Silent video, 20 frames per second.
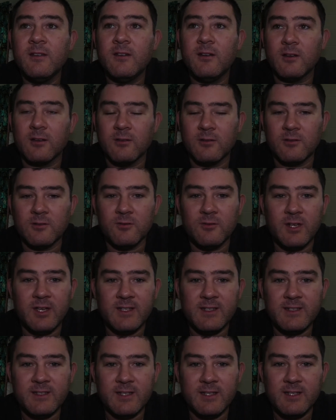I got good
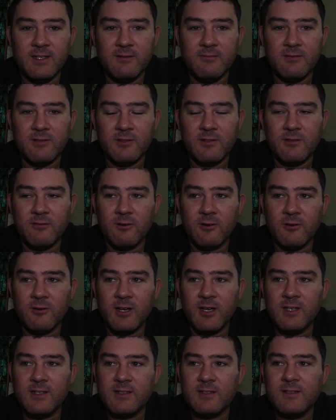SDs with the
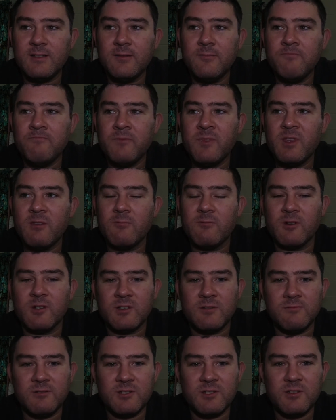208s. When I
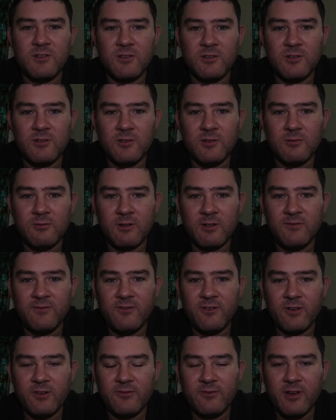switched to the
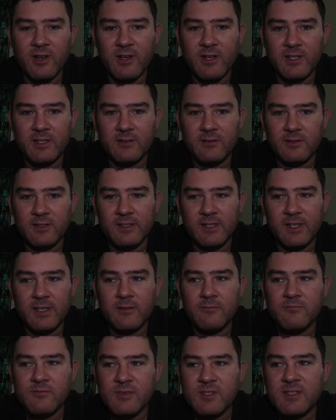225 grain
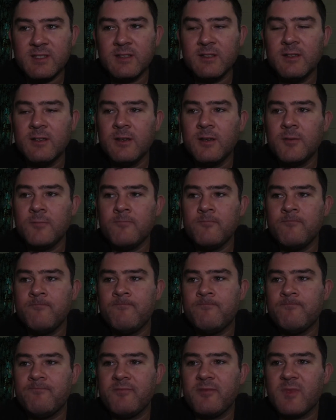LDMs,
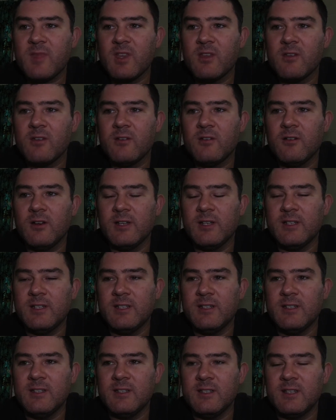I
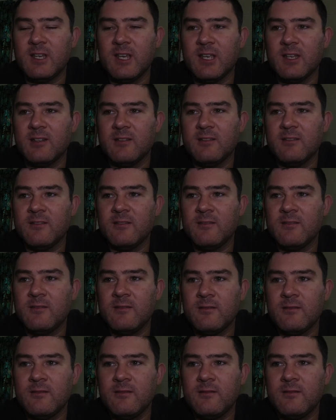didn't get
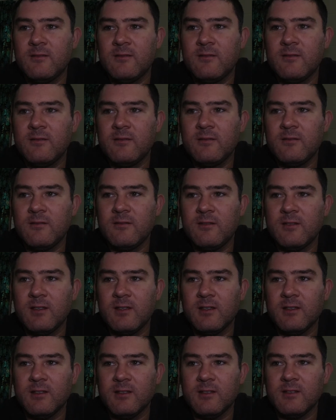
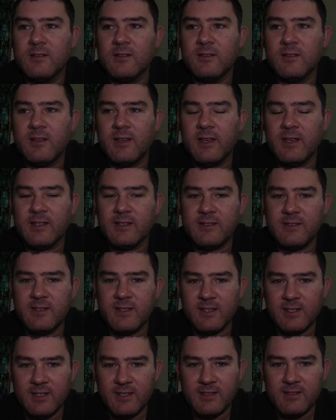the
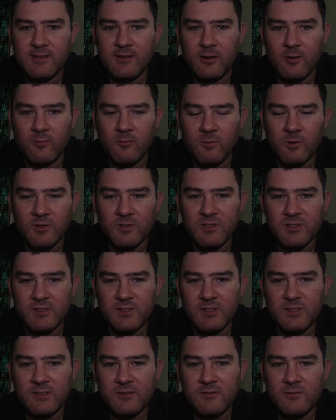SDs that I
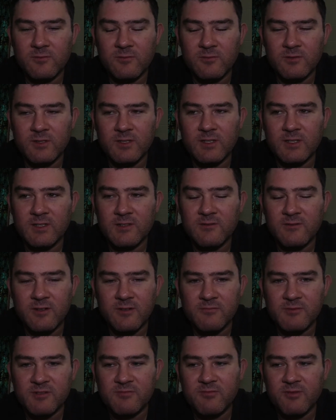wanted, or the
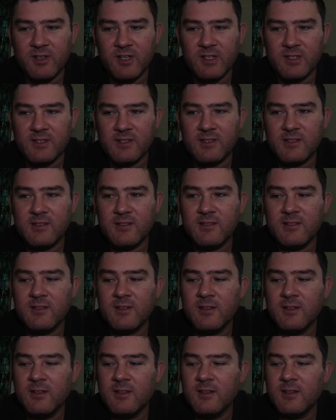extreme spreads,
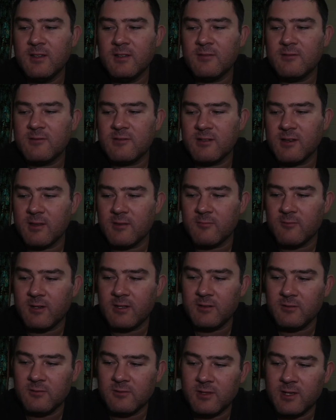which is another way
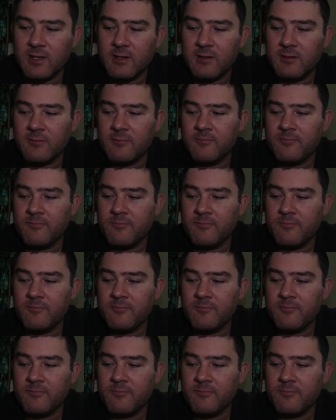to look at it.